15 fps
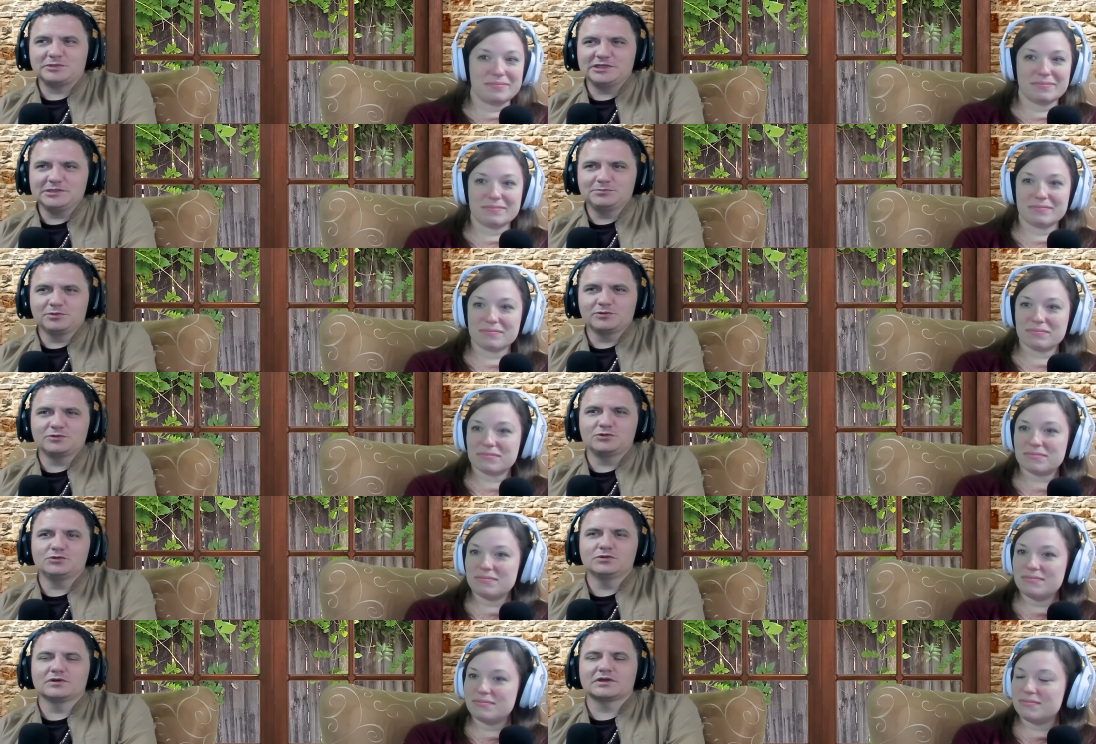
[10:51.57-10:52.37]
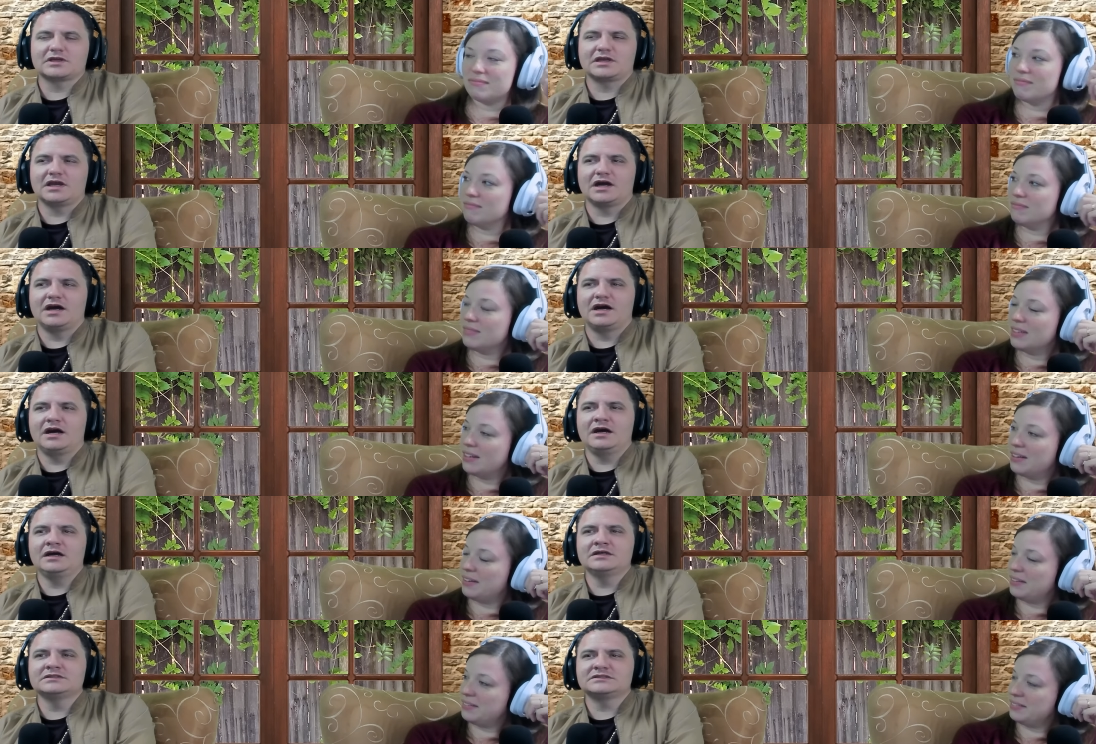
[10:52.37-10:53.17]
Speaker 1: people who are
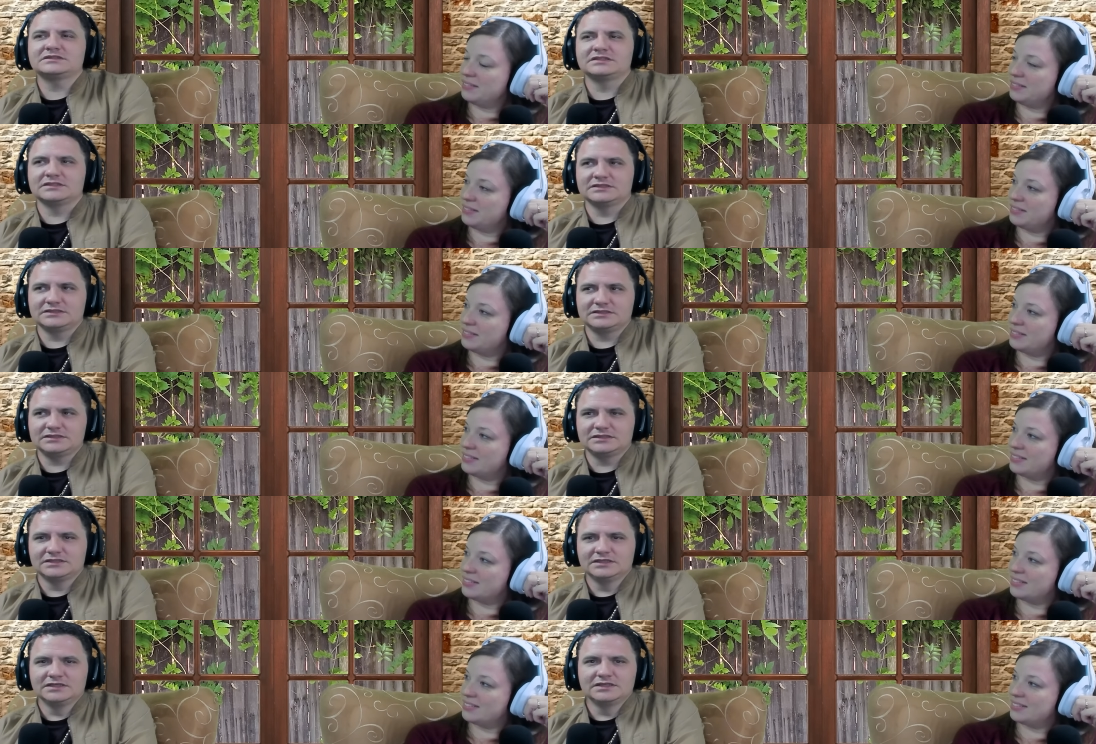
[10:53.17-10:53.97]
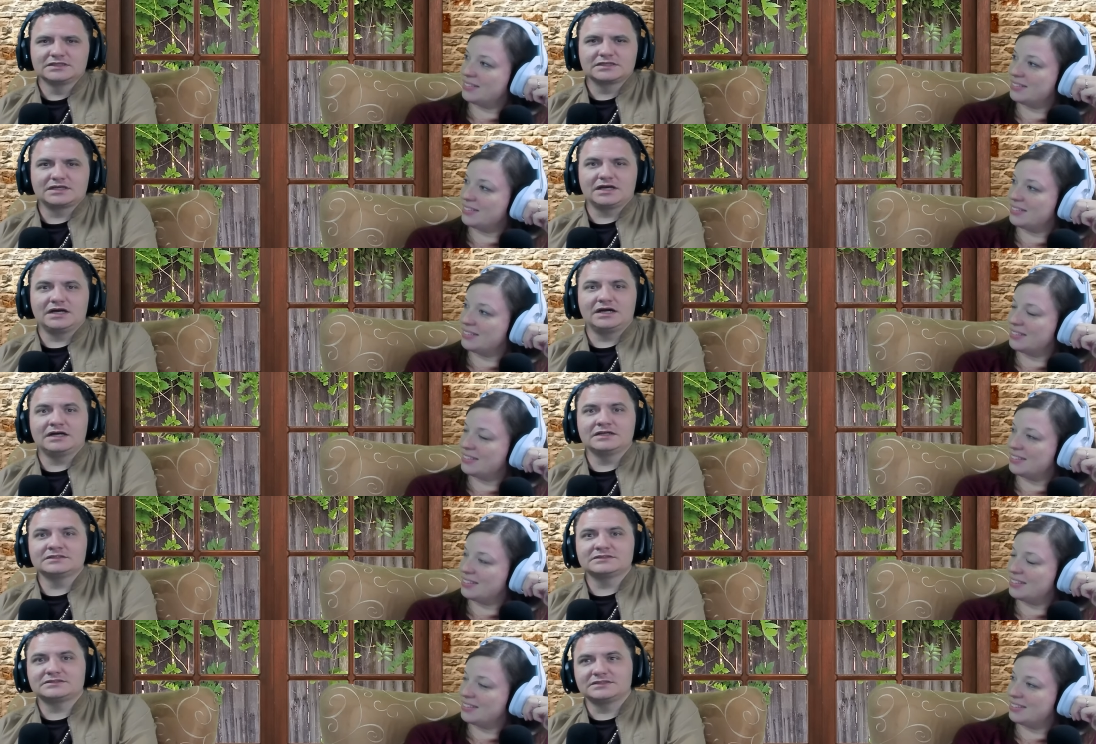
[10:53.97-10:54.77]
constantly
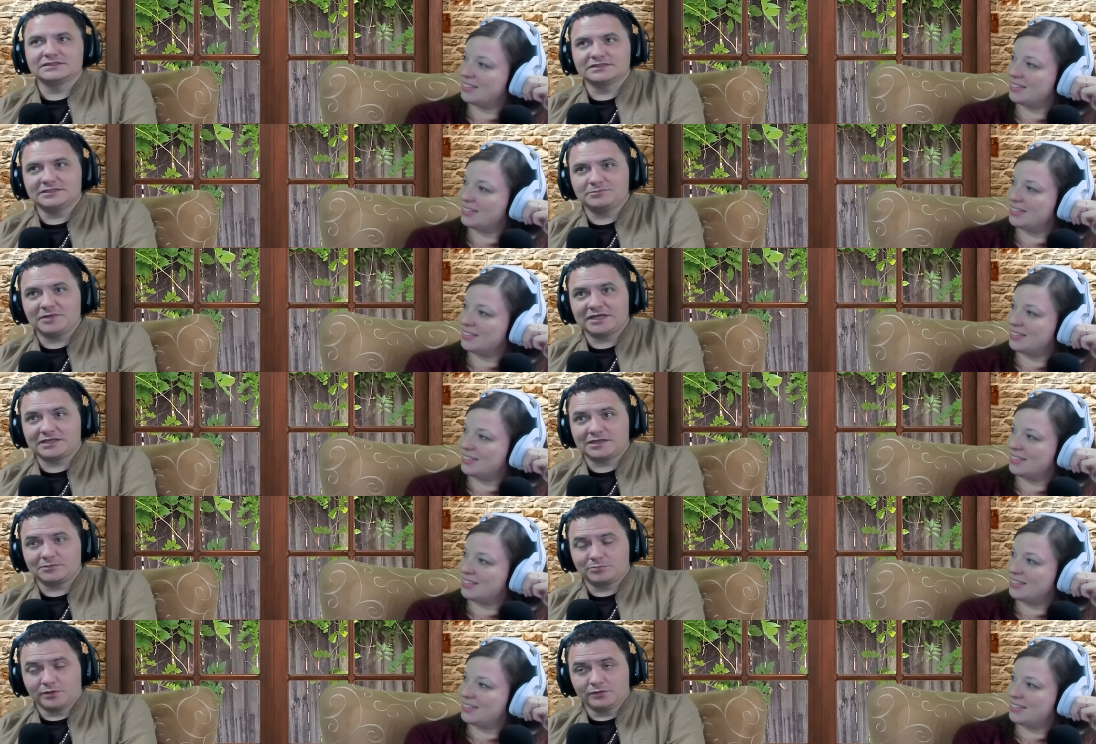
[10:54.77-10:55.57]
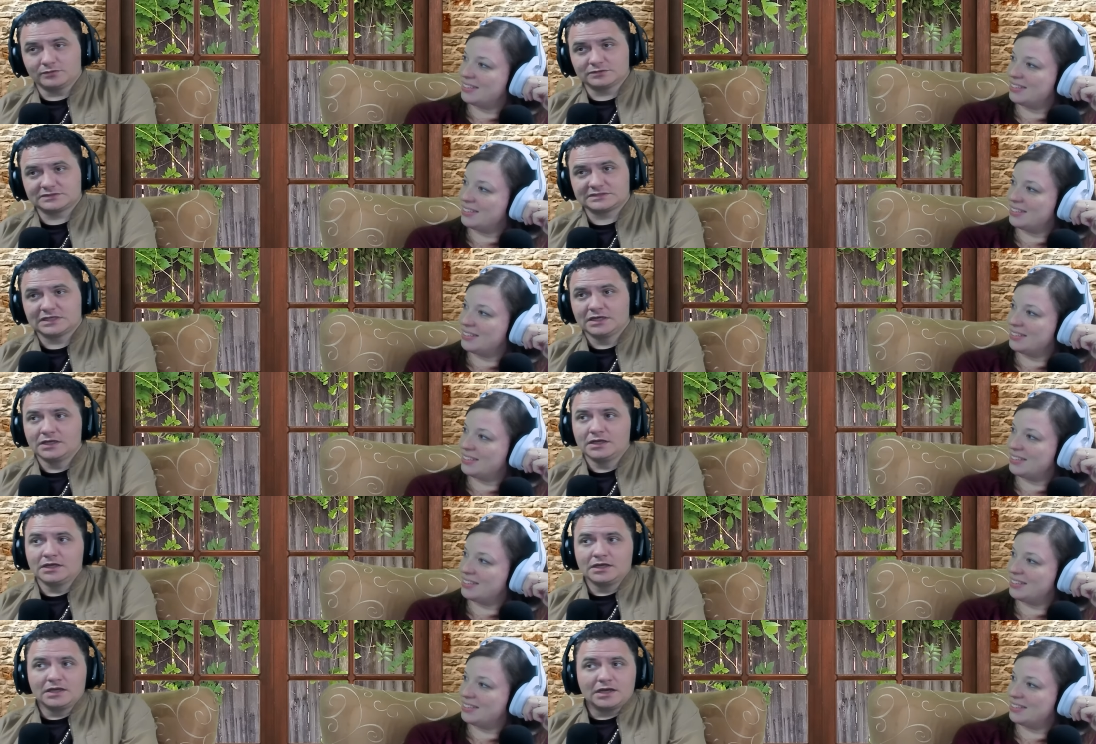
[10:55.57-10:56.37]
constantly making posts
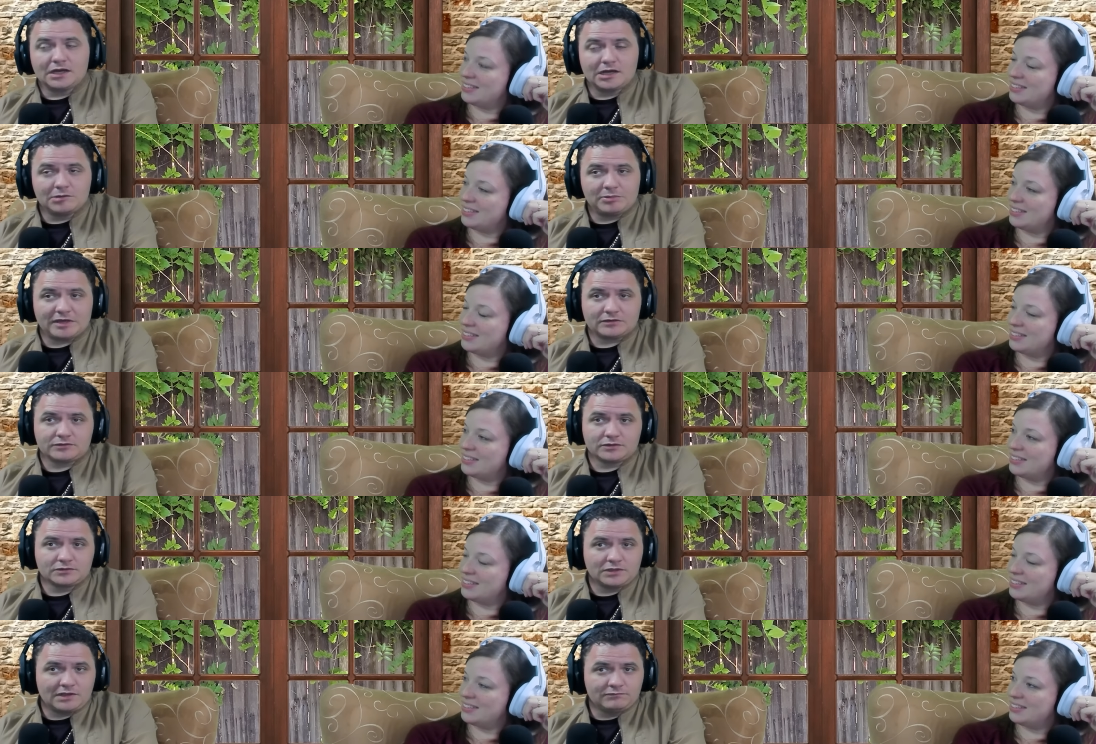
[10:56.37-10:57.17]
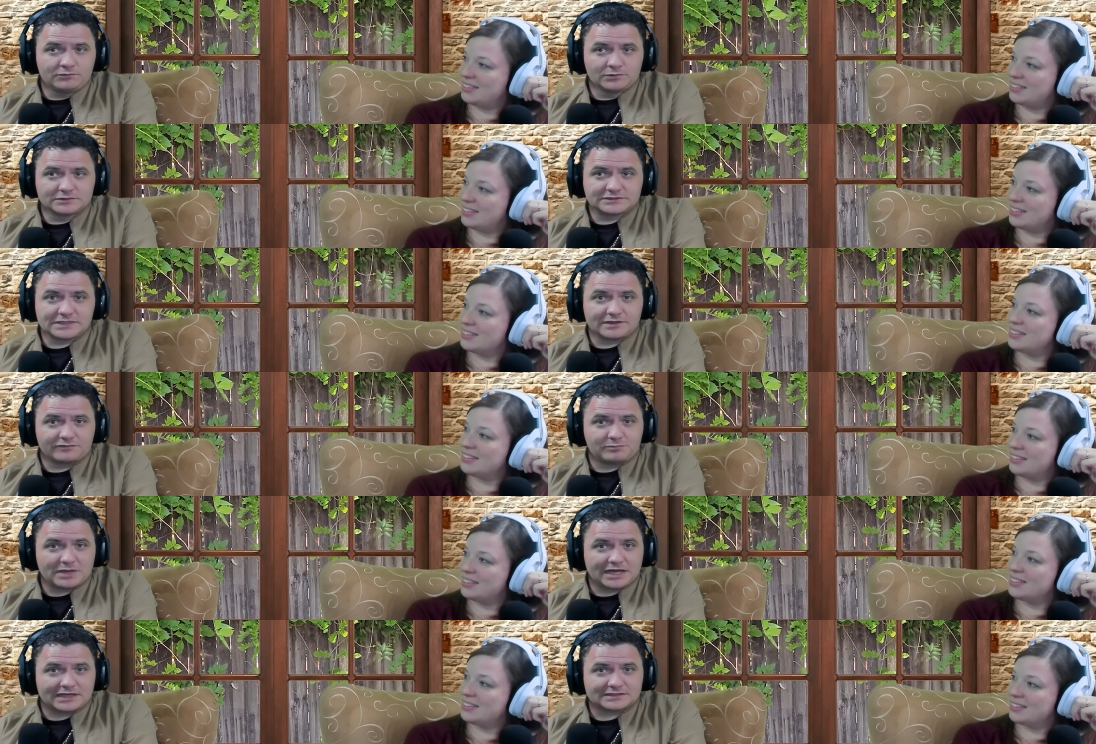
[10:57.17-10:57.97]
about their loved ones that have
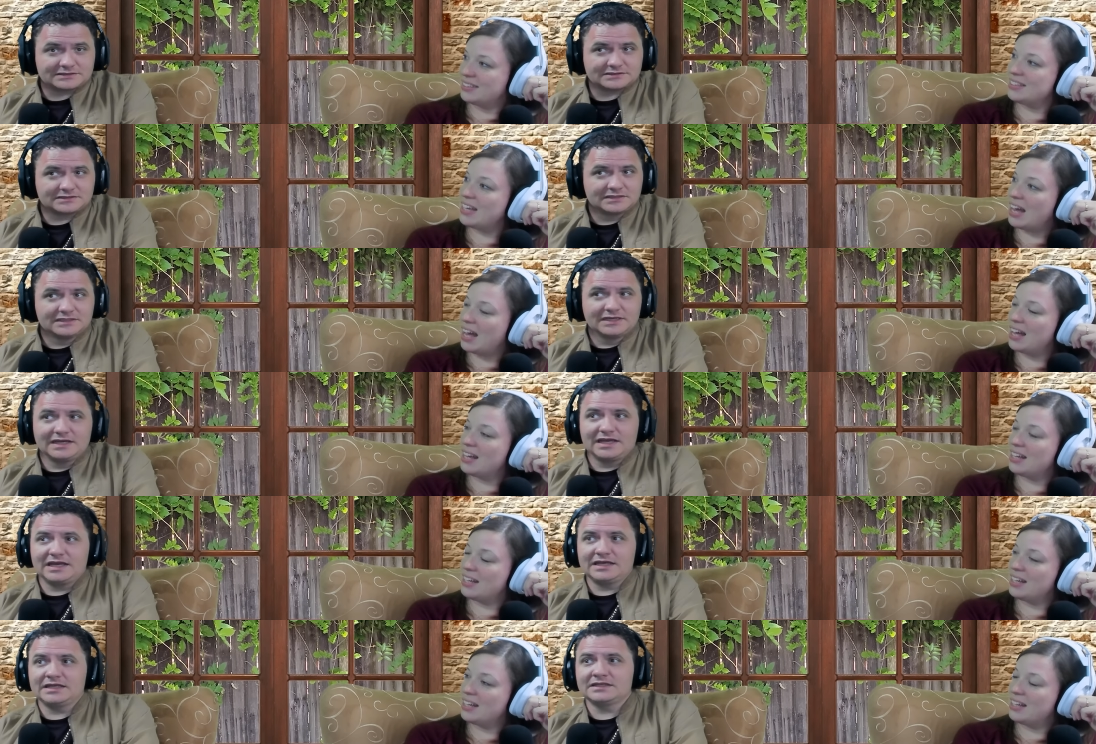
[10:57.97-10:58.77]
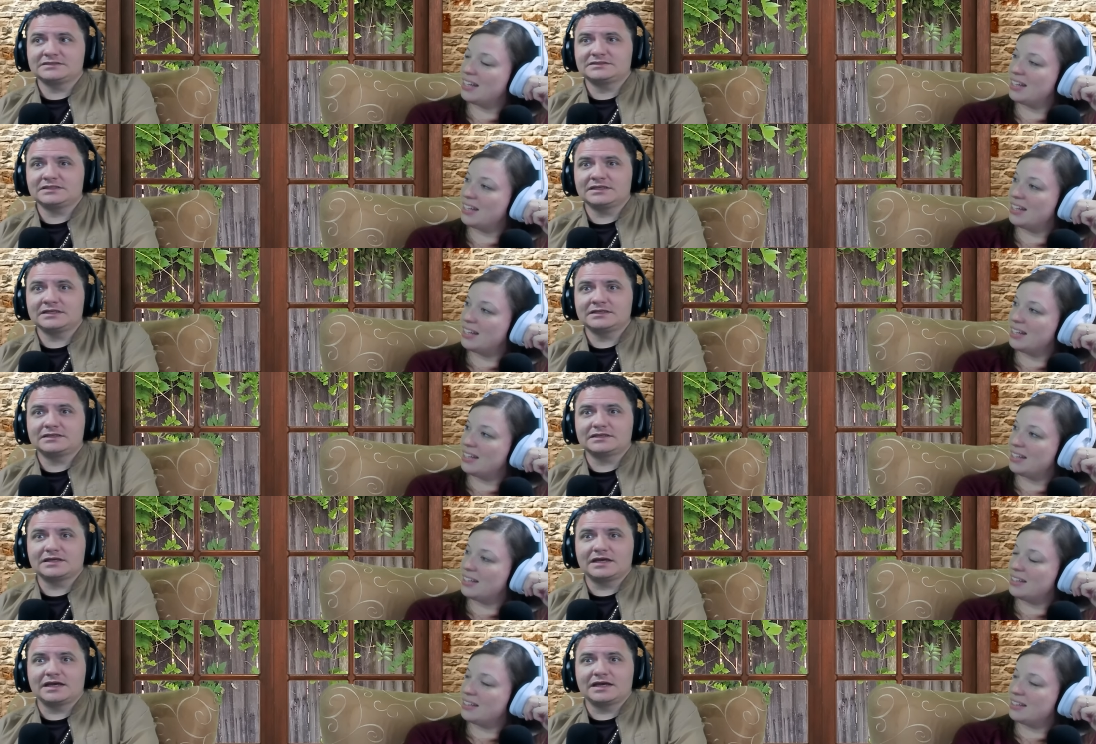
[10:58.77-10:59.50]
passed. Yeah. And it's like,